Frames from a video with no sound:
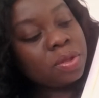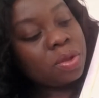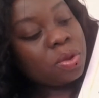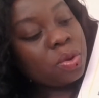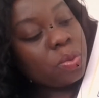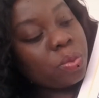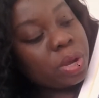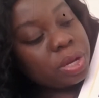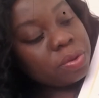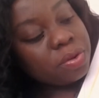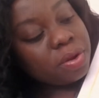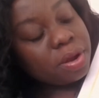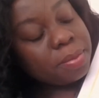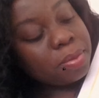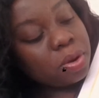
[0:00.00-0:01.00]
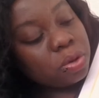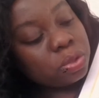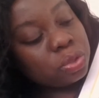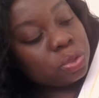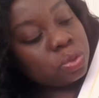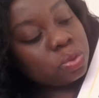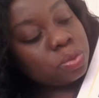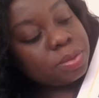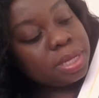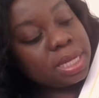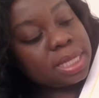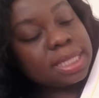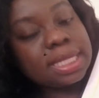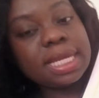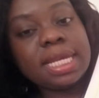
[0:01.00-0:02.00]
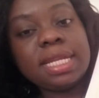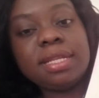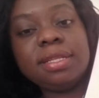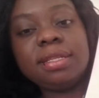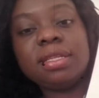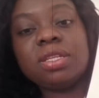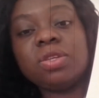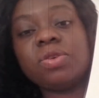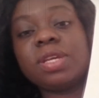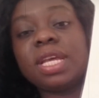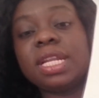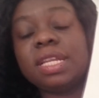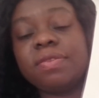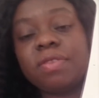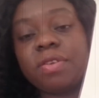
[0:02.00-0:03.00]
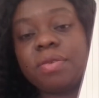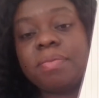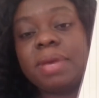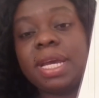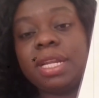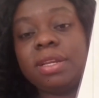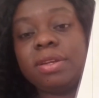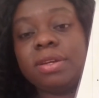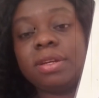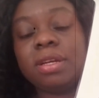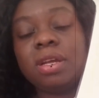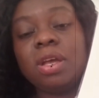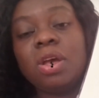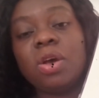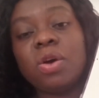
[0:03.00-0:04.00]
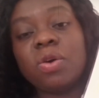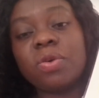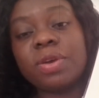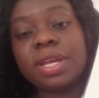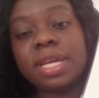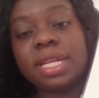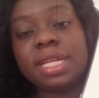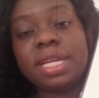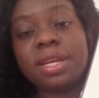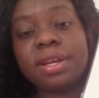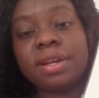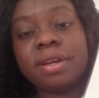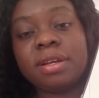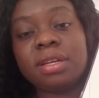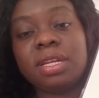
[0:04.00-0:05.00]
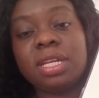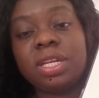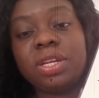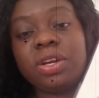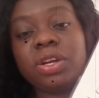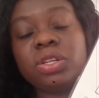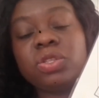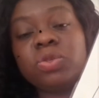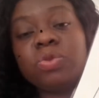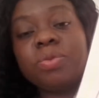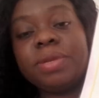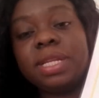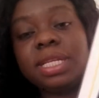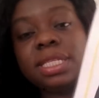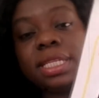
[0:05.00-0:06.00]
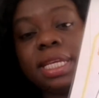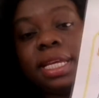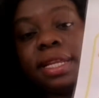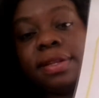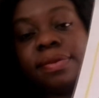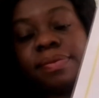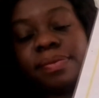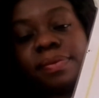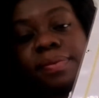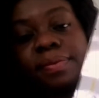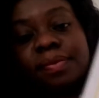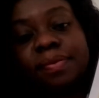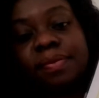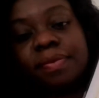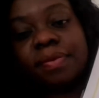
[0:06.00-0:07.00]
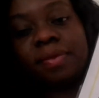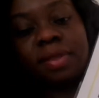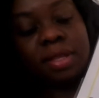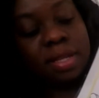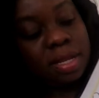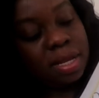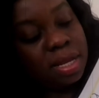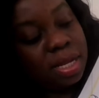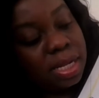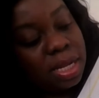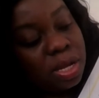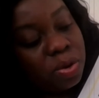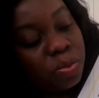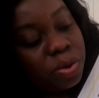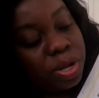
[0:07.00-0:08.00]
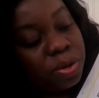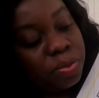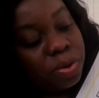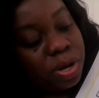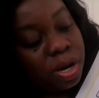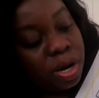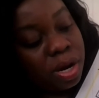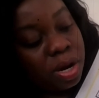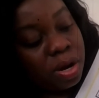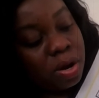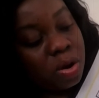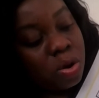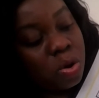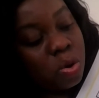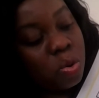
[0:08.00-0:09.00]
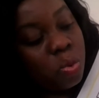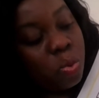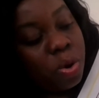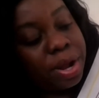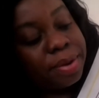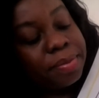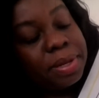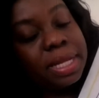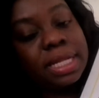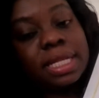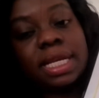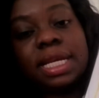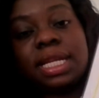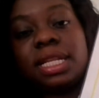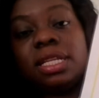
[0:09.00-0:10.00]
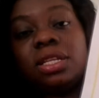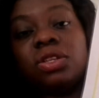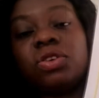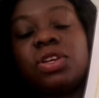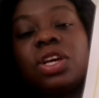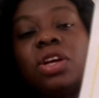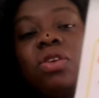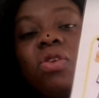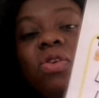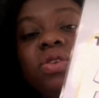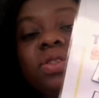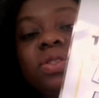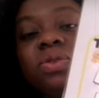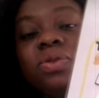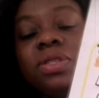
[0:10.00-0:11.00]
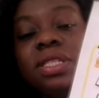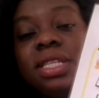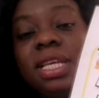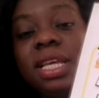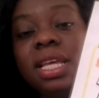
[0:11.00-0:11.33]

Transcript: When you're about 2 minutes in, you can give a reminder, okay dear, you're 2 minutes in. Then when we're 1 minute in, you can also say